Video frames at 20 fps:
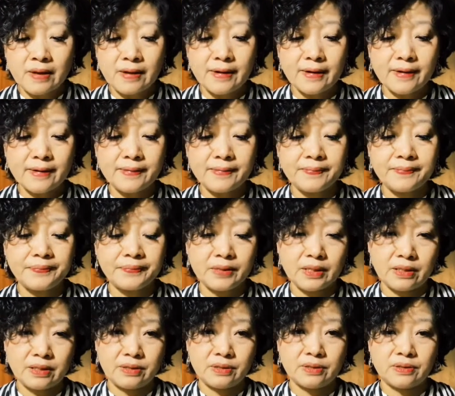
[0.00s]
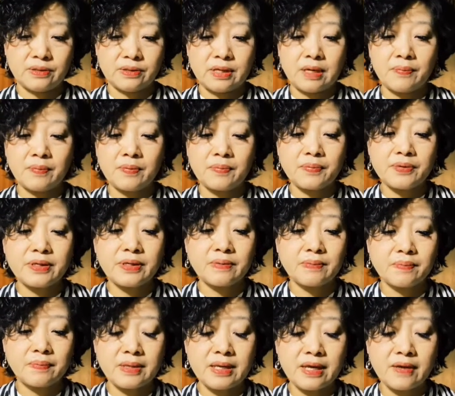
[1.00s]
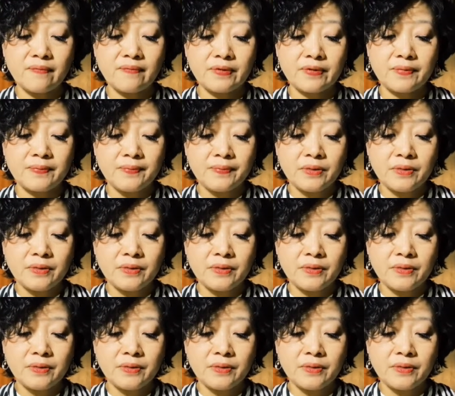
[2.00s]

um, appropriate behavior.